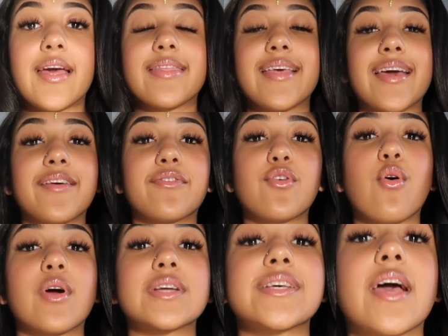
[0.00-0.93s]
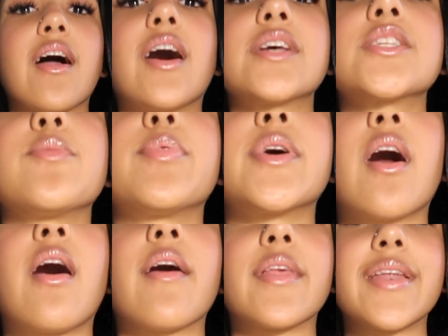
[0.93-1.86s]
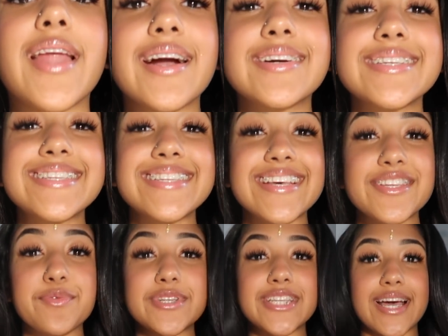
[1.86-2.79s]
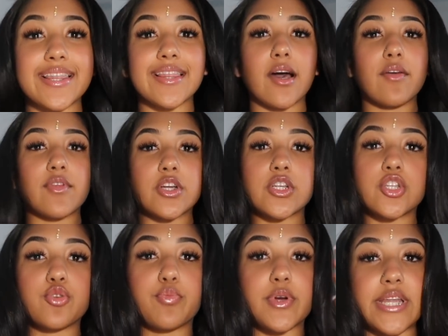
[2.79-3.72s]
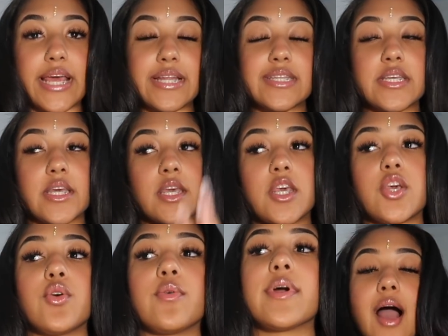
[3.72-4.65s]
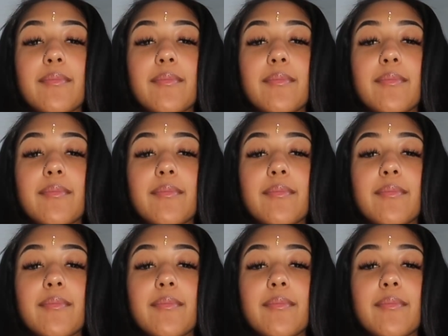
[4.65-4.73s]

And then of course I also put on the necklaces, which I love. They're just super dainty and cute.